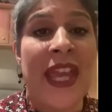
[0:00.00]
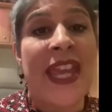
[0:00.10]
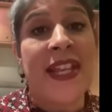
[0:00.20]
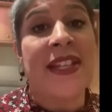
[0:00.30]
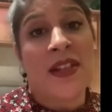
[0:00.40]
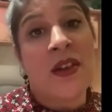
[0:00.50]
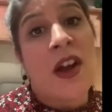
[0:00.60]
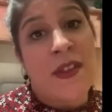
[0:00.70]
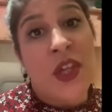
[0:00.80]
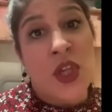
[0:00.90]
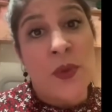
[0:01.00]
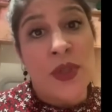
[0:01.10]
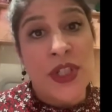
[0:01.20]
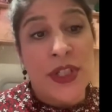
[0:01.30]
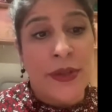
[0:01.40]
he is the guy that you
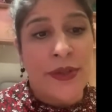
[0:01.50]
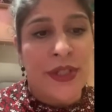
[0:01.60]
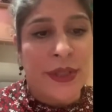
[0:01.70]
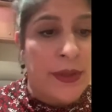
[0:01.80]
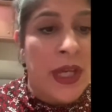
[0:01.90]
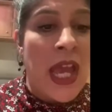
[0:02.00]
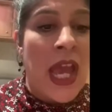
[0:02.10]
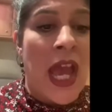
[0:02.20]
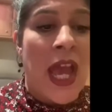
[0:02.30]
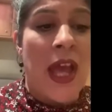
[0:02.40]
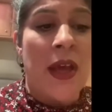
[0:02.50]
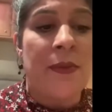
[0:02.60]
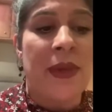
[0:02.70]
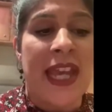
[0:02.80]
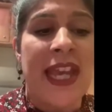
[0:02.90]
want to go to.
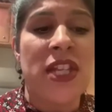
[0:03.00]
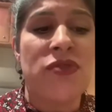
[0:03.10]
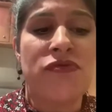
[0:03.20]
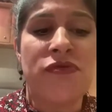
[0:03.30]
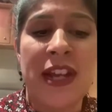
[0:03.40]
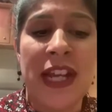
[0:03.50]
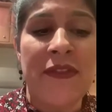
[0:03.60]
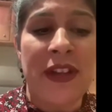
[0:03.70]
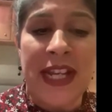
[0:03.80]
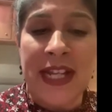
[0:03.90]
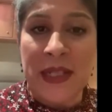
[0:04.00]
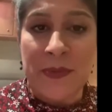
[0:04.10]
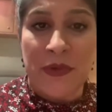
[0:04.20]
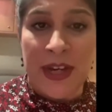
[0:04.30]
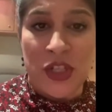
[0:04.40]
He's really
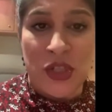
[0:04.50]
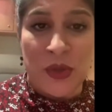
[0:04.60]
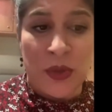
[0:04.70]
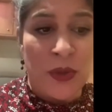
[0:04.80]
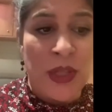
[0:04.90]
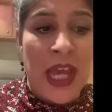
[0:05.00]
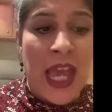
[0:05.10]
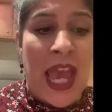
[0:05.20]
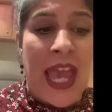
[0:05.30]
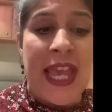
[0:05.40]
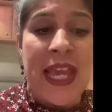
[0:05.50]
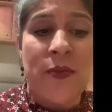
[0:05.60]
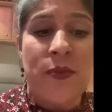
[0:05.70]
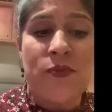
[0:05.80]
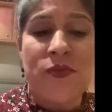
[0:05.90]
inspirational.
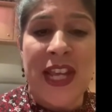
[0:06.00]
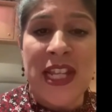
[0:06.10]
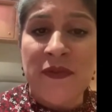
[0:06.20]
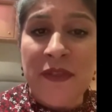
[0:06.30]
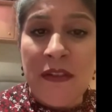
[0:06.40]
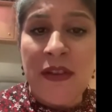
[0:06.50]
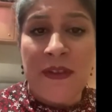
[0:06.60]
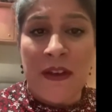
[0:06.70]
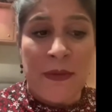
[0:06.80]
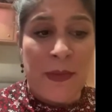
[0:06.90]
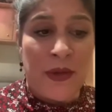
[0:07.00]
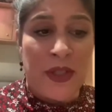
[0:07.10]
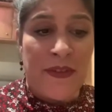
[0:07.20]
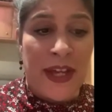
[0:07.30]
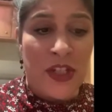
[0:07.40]
He's very
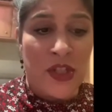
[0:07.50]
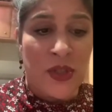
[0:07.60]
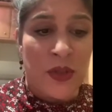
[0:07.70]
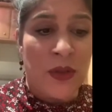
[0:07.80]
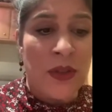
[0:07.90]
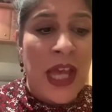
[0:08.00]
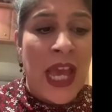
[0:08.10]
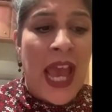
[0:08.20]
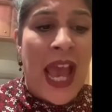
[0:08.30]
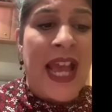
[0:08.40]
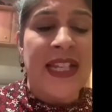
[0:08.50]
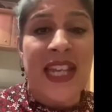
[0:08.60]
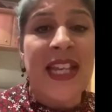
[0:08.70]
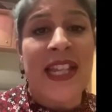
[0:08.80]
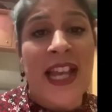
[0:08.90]
motivational, and
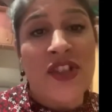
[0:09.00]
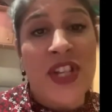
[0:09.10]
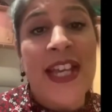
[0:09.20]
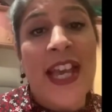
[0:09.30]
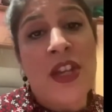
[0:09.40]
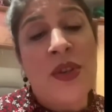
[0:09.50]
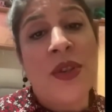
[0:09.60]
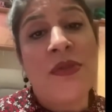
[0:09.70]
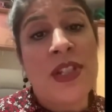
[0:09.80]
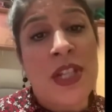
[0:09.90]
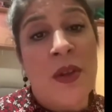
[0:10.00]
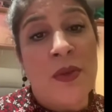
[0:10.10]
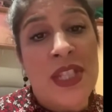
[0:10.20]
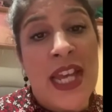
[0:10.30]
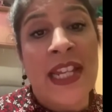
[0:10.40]
he can actually get you the
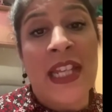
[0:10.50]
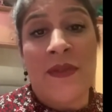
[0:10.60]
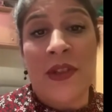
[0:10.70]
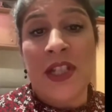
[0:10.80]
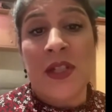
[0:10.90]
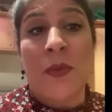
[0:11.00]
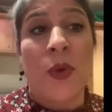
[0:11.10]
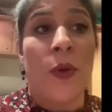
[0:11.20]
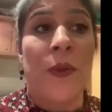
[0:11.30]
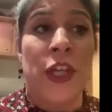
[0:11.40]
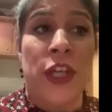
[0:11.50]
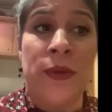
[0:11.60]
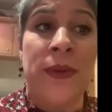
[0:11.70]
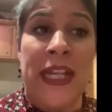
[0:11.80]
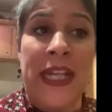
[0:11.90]
results and give you the support that
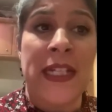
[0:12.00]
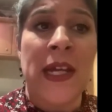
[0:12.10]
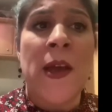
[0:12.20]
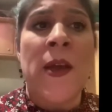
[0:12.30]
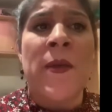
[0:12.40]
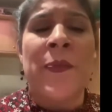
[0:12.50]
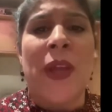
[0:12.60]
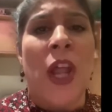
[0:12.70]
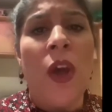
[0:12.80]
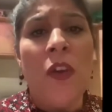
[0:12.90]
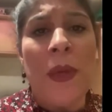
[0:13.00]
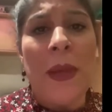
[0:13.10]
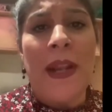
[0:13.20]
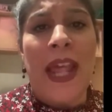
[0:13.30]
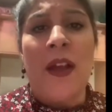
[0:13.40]
you need. A lot of
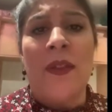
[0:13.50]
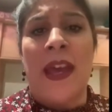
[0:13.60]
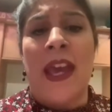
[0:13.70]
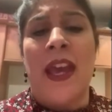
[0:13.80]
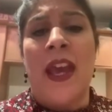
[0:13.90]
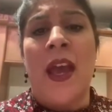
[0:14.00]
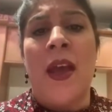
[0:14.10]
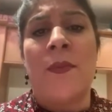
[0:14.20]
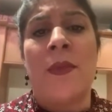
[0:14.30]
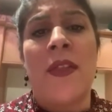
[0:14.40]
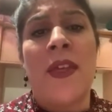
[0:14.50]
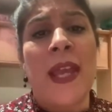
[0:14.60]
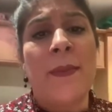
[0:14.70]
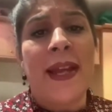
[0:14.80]
people out there, they